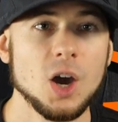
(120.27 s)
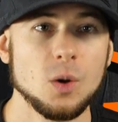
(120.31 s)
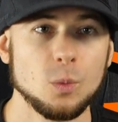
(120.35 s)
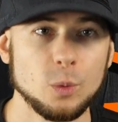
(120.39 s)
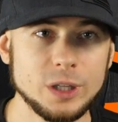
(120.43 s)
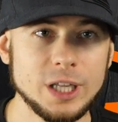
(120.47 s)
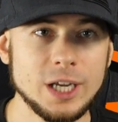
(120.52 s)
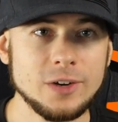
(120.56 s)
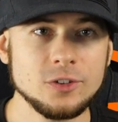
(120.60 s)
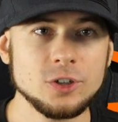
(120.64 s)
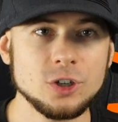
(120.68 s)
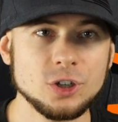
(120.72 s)

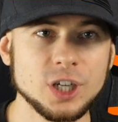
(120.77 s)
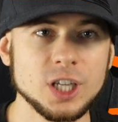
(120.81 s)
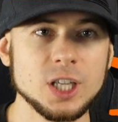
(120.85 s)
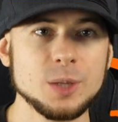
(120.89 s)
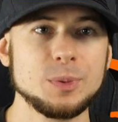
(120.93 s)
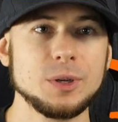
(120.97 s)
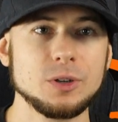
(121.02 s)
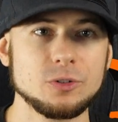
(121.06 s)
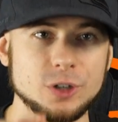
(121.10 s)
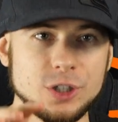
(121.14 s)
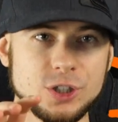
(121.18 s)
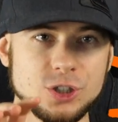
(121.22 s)
whenever you're going
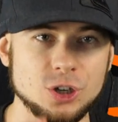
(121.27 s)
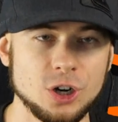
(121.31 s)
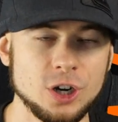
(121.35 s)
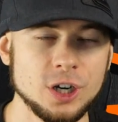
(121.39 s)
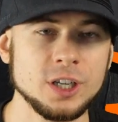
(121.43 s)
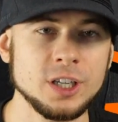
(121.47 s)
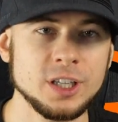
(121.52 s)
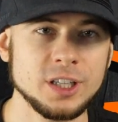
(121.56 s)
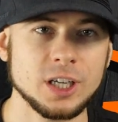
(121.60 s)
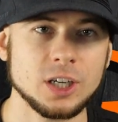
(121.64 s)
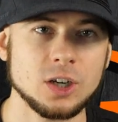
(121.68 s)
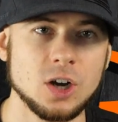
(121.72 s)
to be
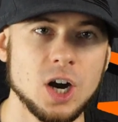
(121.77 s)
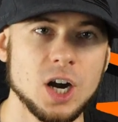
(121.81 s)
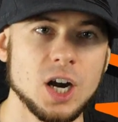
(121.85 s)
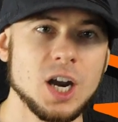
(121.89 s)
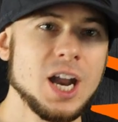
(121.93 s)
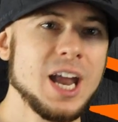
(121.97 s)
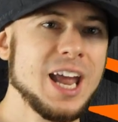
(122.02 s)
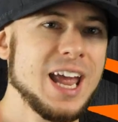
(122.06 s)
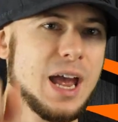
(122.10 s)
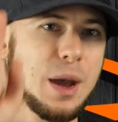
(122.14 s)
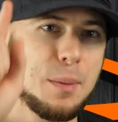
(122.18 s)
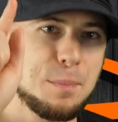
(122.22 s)
returning the car,
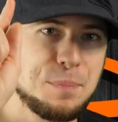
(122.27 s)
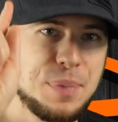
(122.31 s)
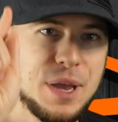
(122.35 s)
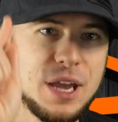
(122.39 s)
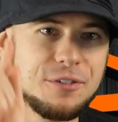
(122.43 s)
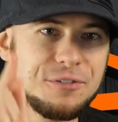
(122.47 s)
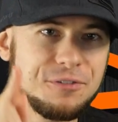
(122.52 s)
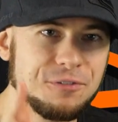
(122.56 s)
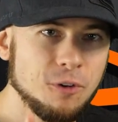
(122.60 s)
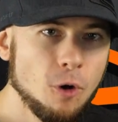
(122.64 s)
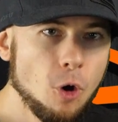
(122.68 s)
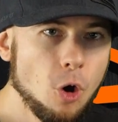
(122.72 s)

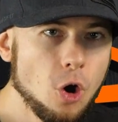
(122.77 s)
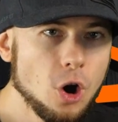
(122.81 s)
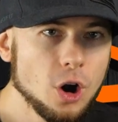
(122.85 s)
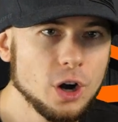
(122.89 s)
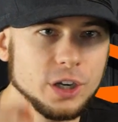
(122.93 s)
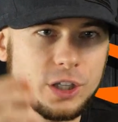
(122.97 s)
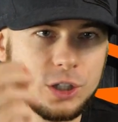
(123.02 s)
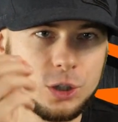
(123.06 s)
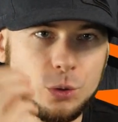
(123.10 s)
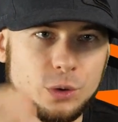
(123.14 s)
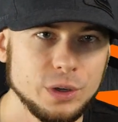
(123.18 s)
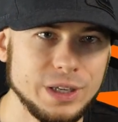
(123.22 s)
before
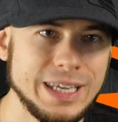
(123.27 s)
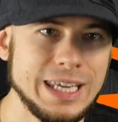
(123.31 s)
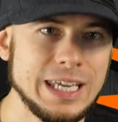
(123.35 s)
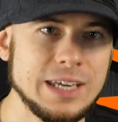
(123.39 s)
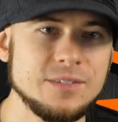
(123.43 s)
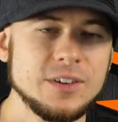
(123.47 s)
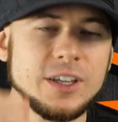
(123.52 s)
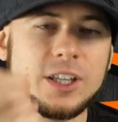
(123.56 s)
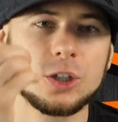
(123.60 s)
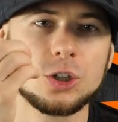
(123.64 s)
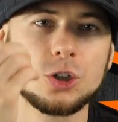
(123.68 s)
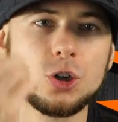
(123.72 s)
you
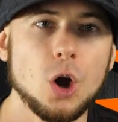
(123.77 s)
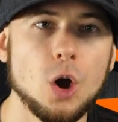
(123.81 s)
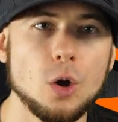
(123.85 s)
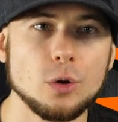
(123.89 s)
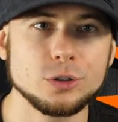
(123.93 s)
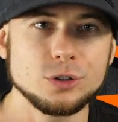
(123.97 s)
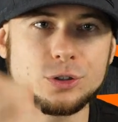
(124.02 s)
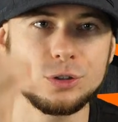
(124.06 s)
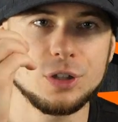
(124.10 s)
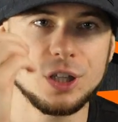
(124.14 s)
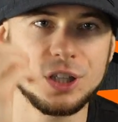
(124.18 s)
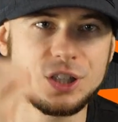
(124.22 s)
even go
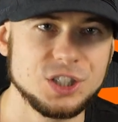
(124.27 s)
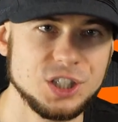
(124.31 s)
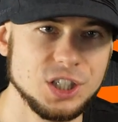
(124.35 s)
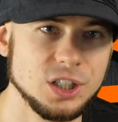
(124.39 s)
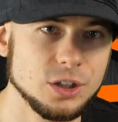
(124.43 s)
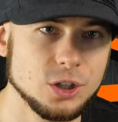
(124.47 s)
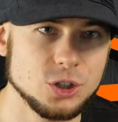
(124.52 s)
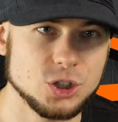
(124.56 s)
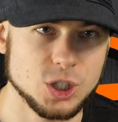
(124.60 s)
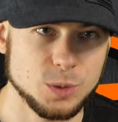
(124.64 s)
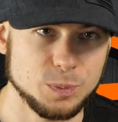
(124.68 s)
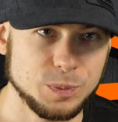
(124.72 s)
to the
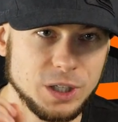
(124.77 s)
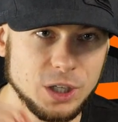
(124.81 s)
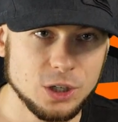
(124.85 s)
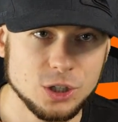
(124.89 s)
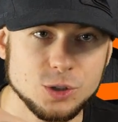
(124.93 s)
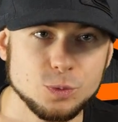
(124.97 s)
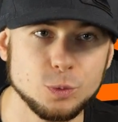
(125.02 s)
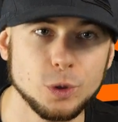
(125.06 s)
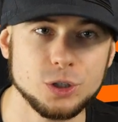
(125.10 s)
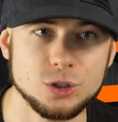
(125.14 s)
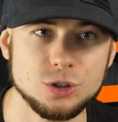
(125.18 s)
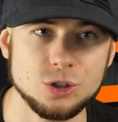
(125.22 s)
dealership,
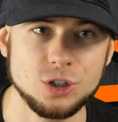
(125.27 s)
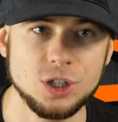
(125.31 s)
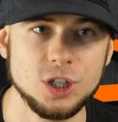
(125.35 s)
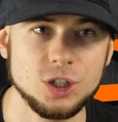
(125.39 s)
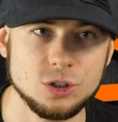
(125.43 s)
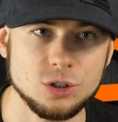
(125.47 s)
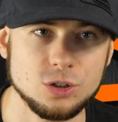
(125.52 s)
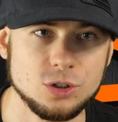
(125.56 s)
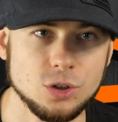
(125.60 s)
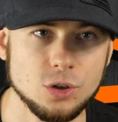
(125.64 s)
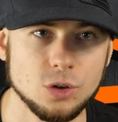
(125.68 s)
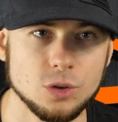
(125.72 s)
here's what you need
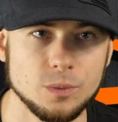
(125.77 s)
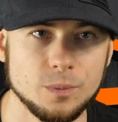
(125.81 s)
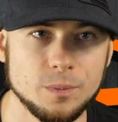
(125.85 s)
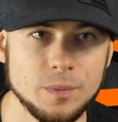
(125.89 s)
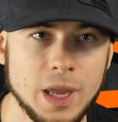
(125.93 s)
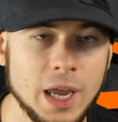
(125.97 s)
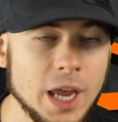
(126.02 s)
to do.